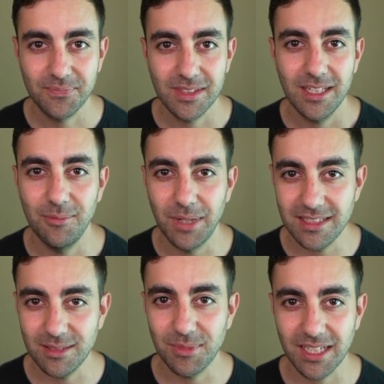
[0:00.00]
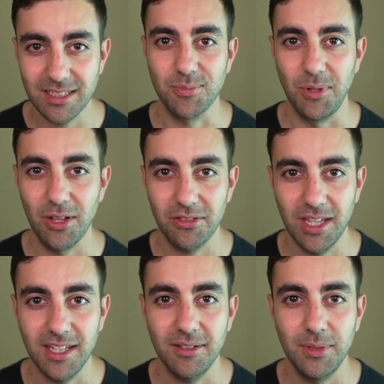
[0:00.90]
It might seem like a small
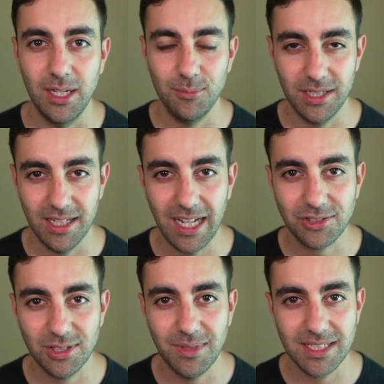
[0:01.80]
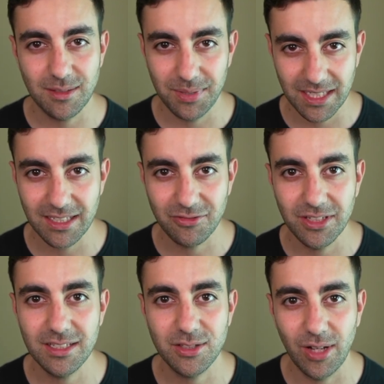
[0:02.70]
thing, but it actually makes a big
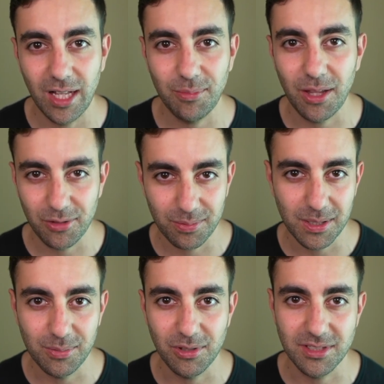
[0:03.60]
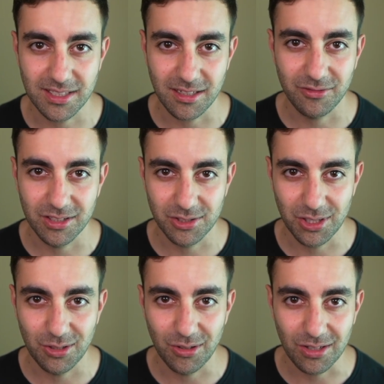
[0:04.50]
difference to help other people discover the
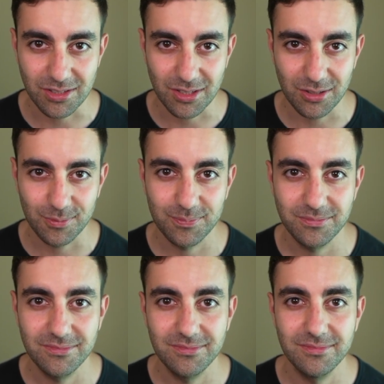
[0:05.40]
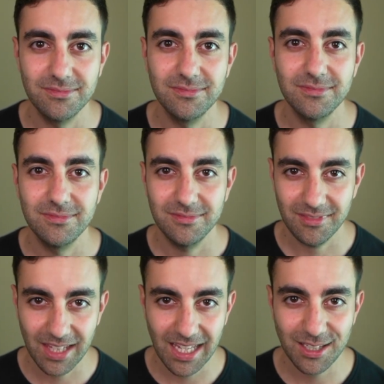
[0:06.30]
show also.
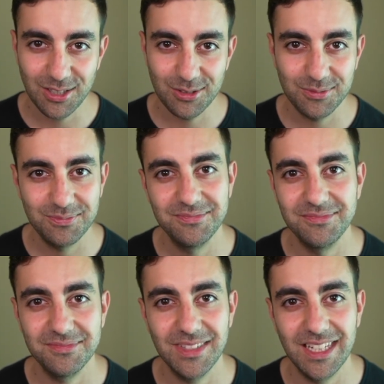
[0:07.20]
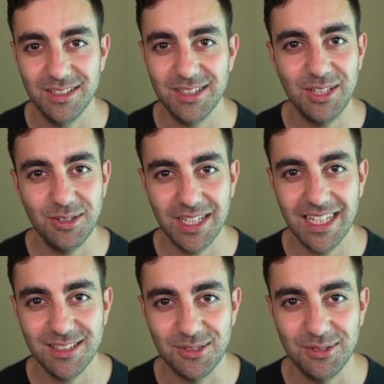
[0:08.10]
Thank you, and I'll see you
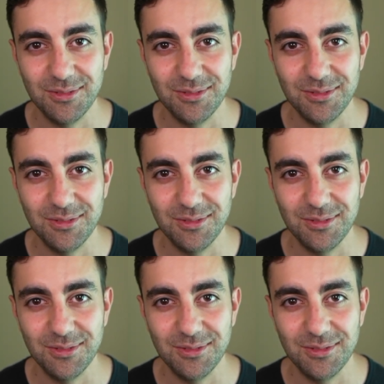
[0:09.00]
again soon.